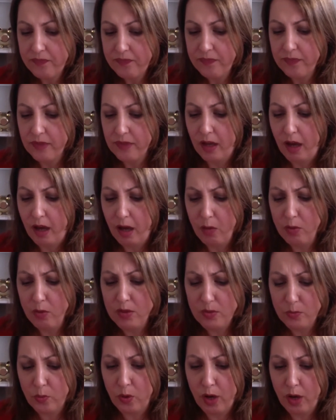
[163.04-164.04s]
I was
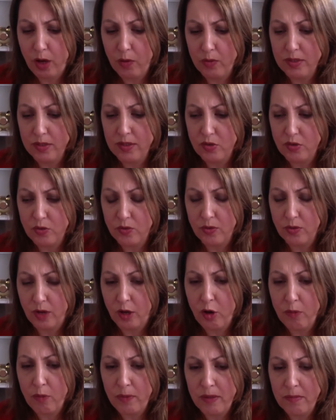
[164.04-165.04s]
I was
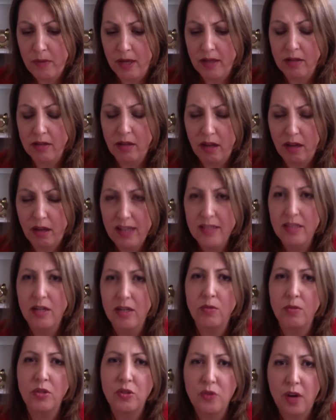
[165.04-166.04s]
helping my clients and I
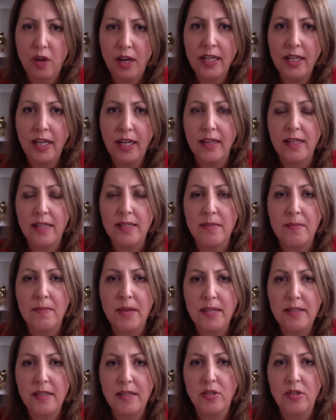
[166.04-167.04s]
was trying to get this
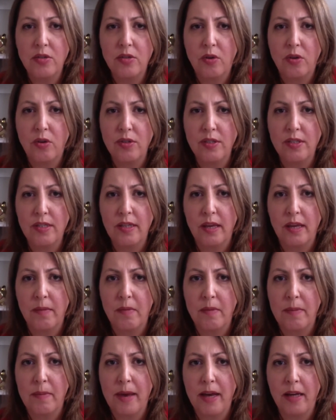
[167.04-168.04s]
message across to them
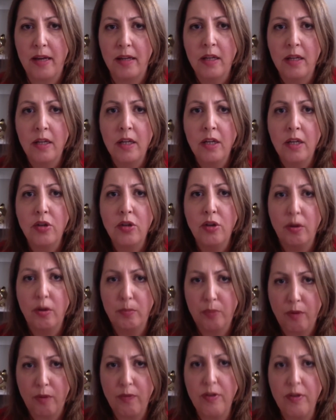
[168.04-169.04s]
about you know
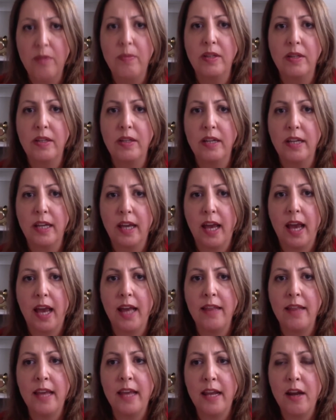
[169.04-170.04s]
profitability and
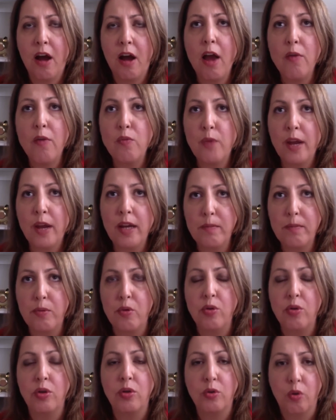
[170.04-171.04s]
then I read a book
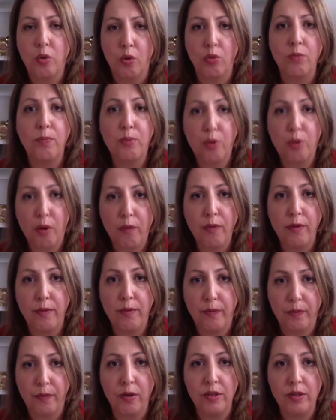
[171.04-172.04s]
called Profit
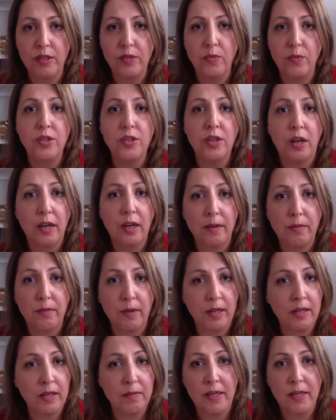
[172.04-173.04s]
First which I
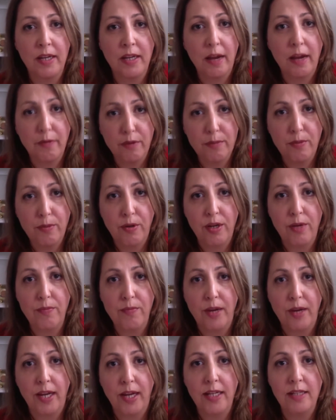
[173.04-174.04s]
recommend everybody
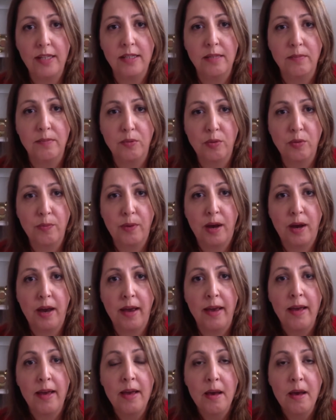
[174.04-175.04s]
read it's a book by
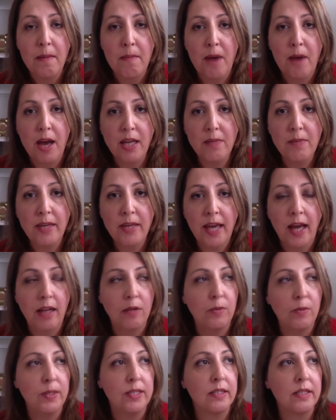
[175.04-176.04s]
Mike
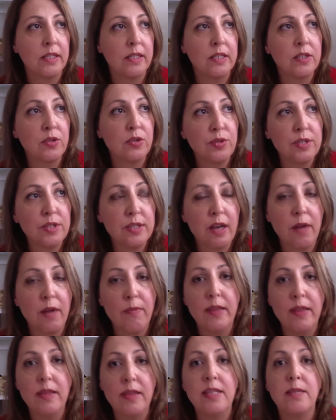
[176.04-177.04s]
Michalowicz and as soon as I
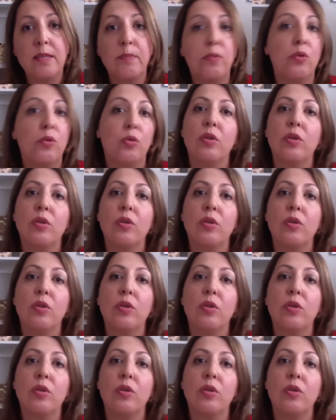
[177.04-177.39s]
read this book